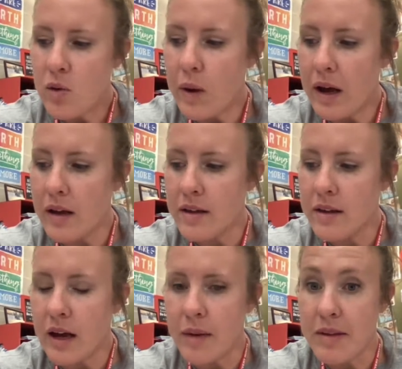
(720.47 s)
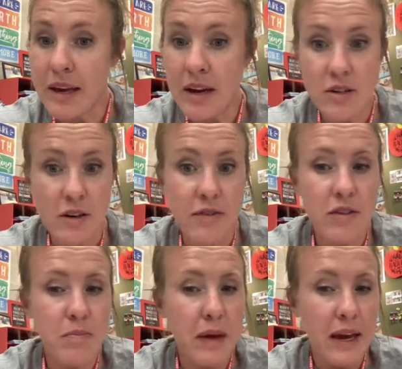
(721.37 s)
Well, the character, if
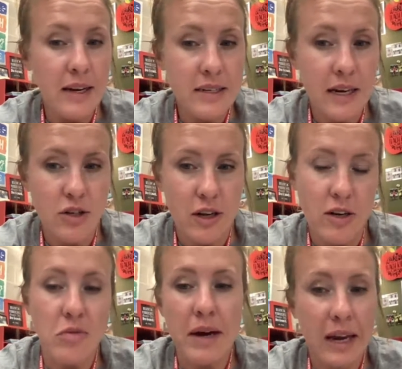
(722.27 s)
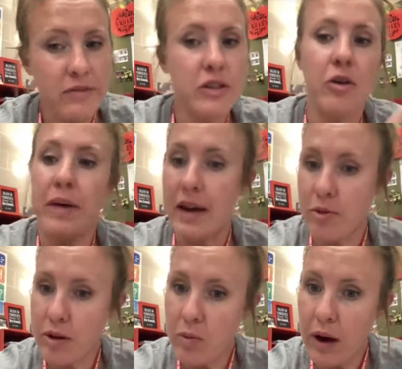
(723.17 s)
you paid attention, you might have to go back
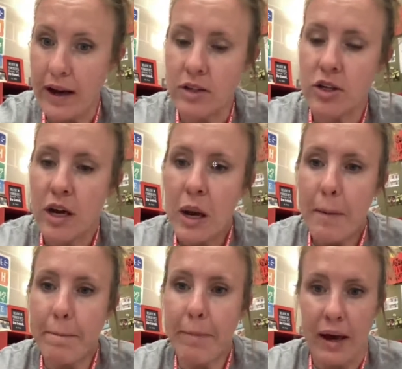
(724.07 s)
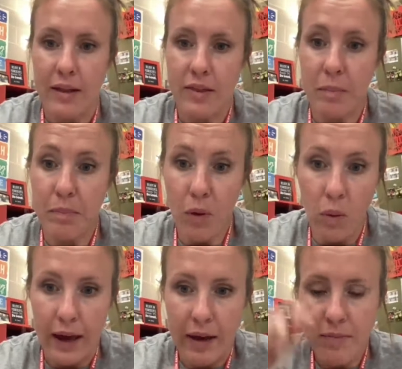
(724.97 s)
and rewatch, but the
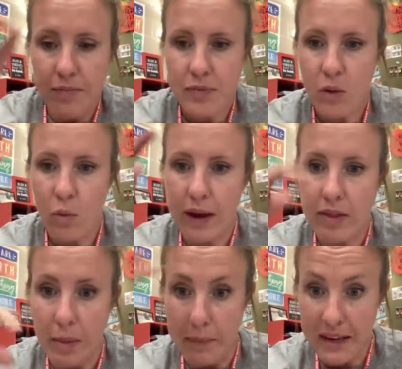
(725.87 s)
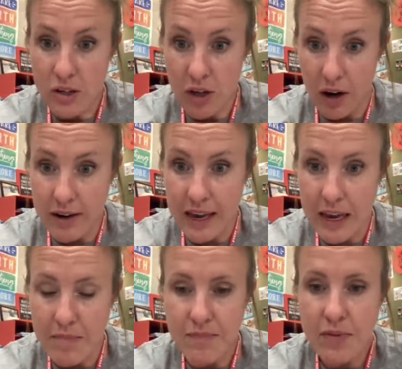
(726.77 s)
boy, when that big star
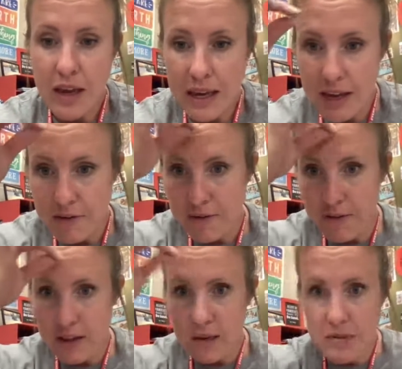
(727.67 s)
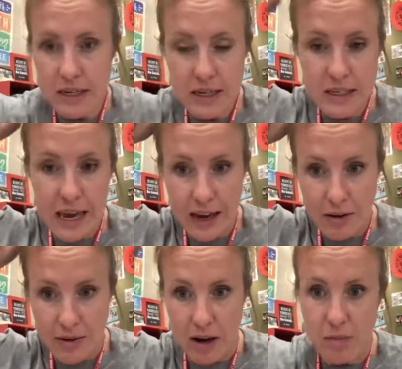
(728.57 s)
came, he flipped his hat
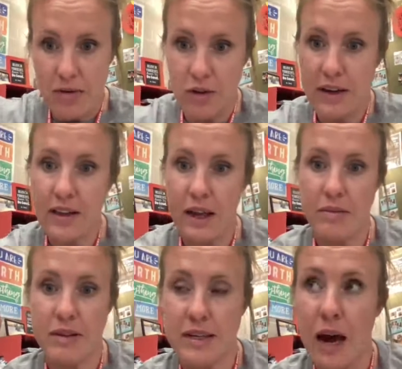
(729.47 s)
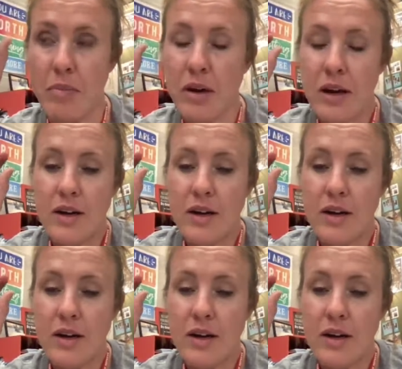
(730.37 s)
around before he climbed to the top.